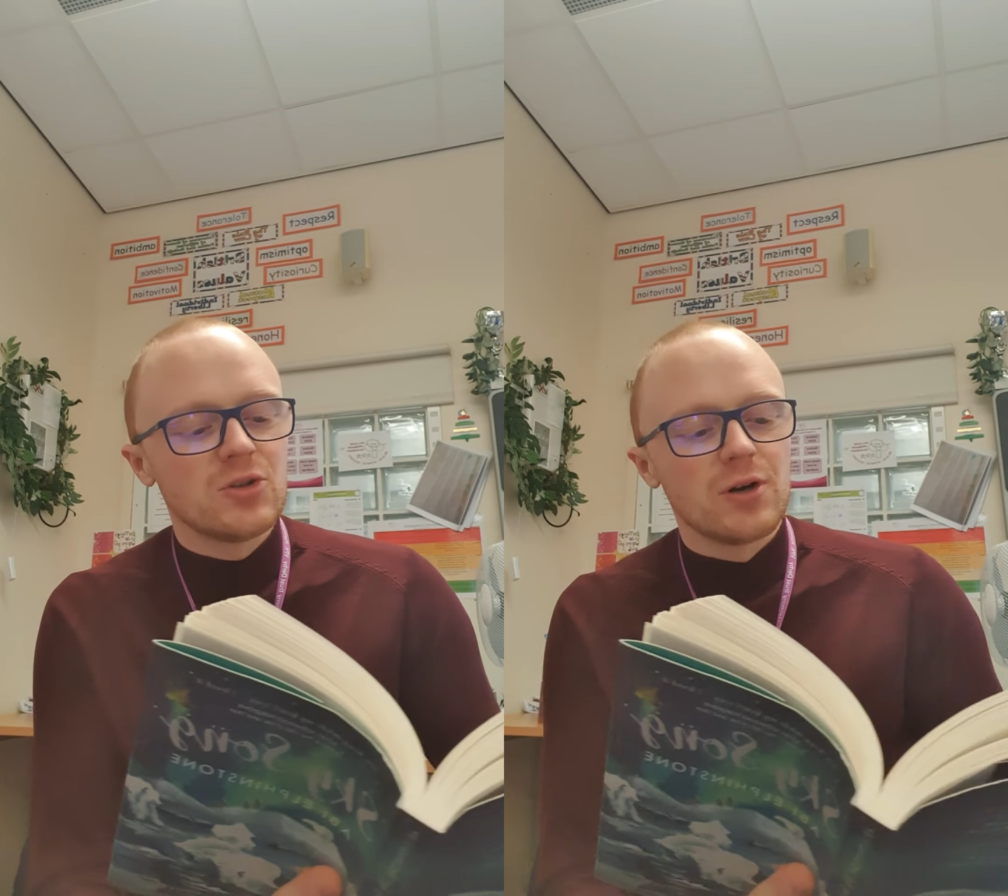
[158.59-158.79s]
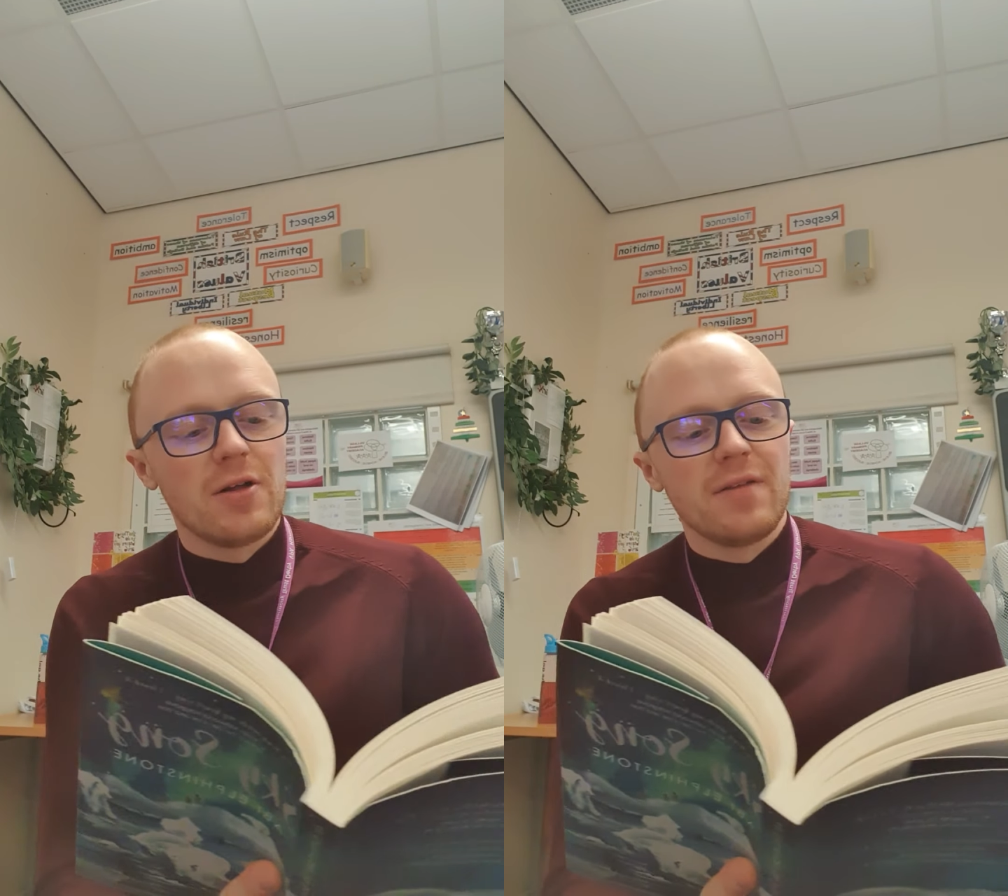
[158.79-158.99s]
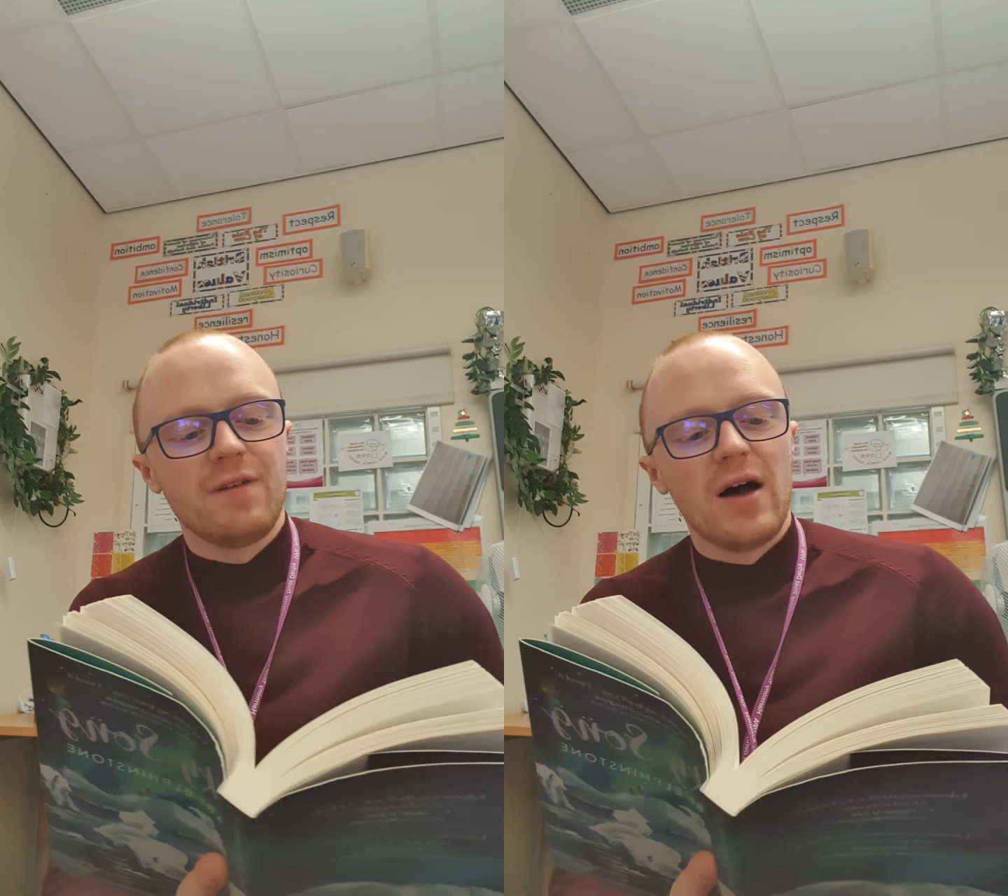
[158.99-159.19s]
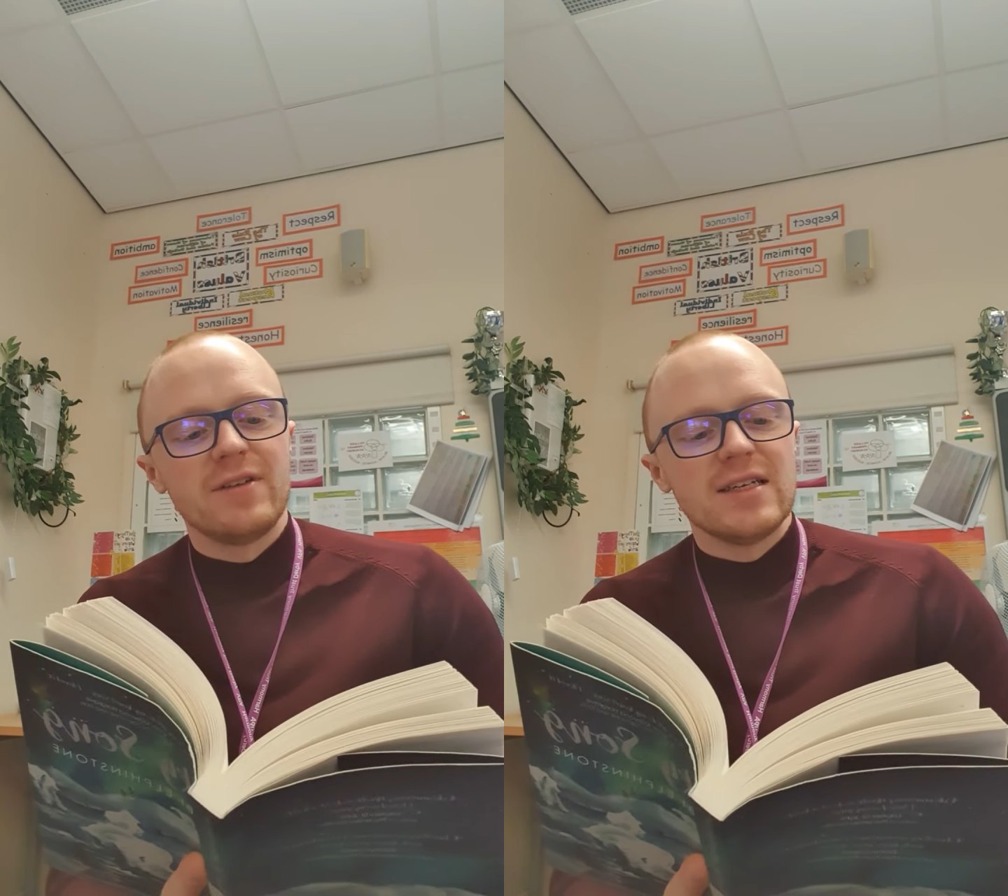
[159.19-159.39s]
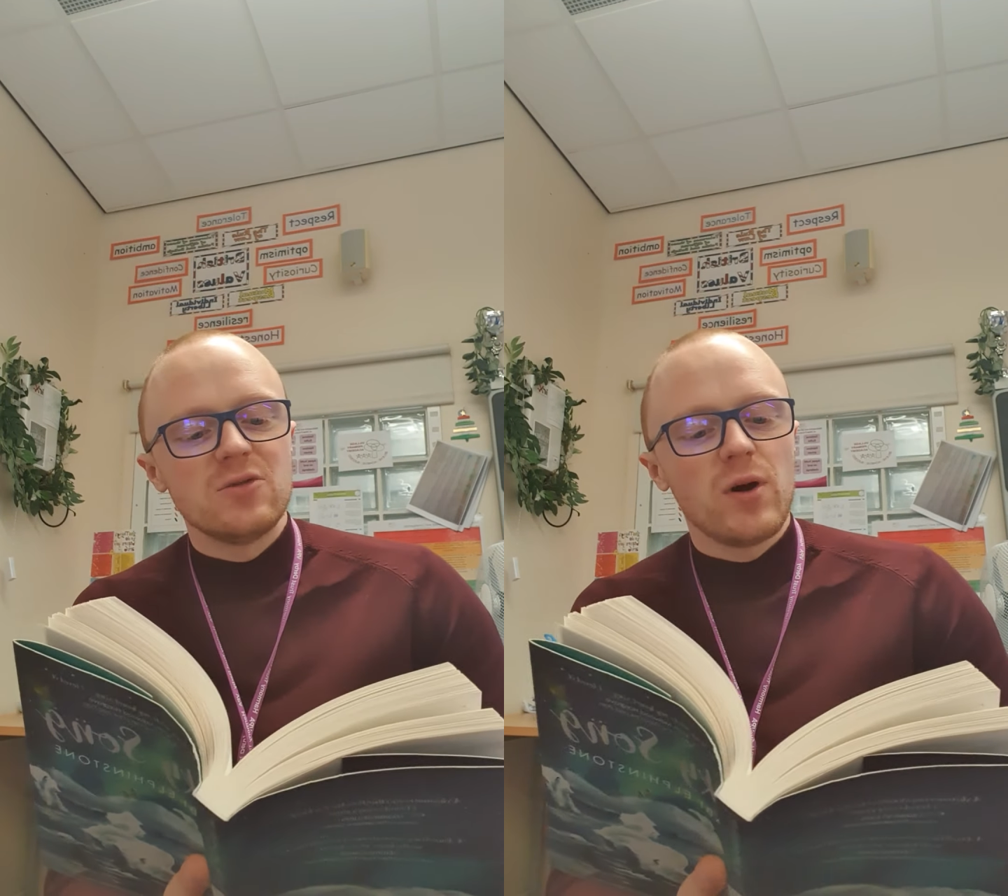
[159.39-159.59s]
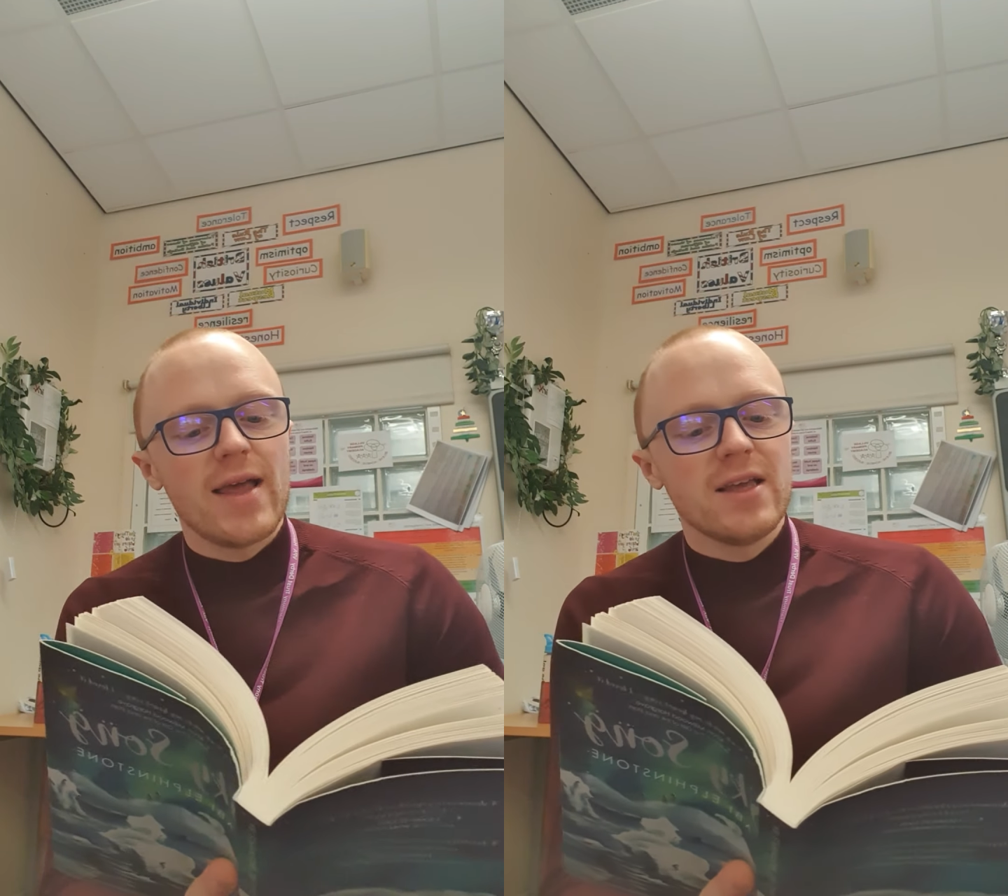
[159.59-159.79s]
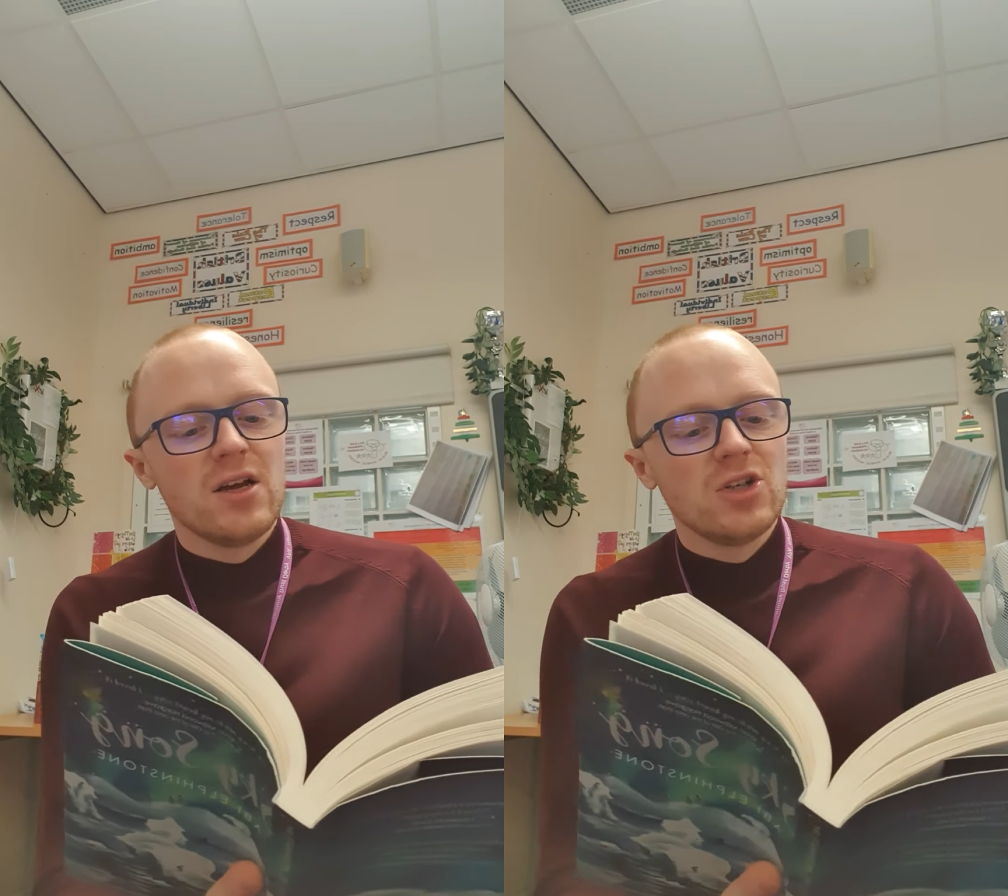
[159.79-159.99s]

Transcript: sun only 5 days away,